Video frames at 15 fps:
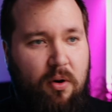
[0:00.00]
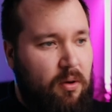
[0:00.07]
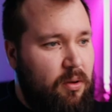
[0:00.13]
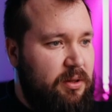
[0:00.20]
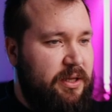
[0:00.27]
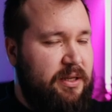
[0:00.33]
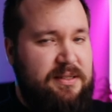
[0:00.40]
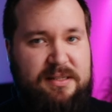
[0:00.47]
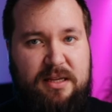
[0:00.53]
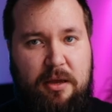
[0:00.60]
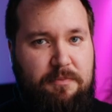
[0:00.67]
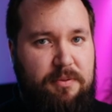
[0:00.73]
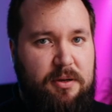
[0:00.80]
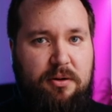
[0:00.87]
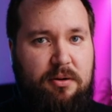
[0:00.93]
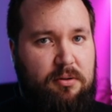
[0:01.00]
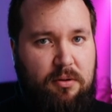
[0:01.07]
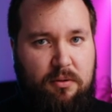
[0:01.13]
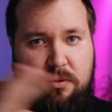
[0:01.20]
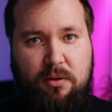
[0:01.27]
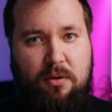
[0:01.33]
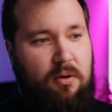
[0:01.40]
calling Zapier
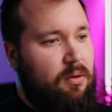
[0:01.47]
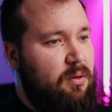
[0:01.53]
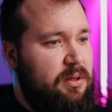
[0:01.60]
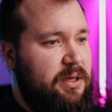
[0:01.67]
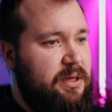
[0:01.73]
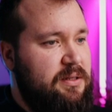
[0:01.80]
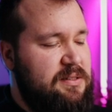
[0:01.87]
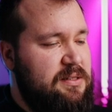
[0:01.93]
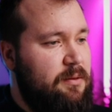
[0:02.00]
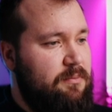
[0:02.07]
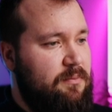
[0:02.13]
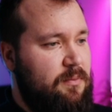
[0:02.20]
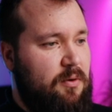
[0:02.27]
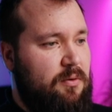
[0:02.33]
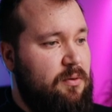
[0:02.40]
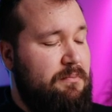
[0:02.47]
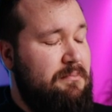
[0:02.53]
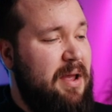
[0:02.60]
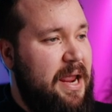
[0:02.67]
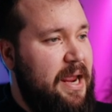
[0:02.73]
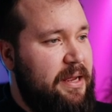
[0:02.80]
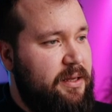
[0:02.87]
or calling some or
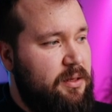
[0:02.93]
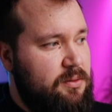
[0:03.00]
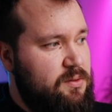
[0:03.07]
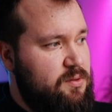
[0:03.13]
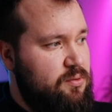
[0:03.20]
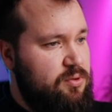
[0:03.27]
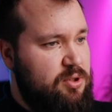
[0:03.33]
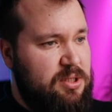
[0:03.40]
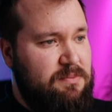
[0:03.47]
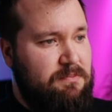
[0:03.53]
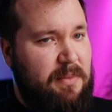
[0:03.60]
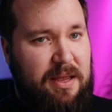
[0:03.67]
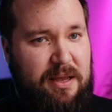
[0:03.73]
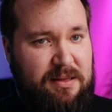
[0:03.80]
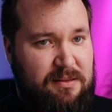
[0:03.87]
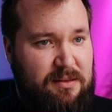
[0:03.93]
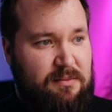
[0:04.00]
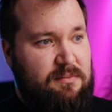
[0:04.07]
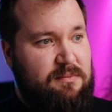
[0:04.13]
make to just make